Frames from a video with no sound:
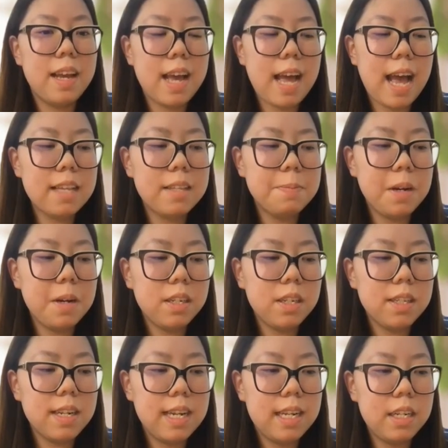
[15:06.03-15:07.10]
As much
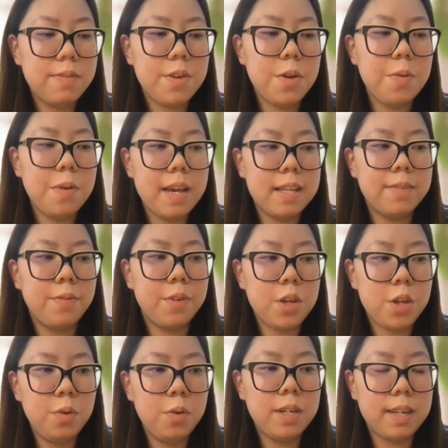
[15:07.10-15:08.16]
as an interview is for
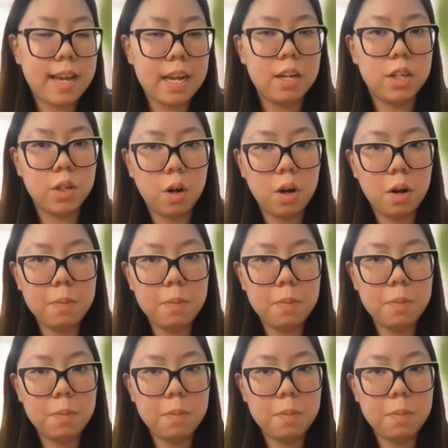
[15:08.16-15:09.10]
you to get a job,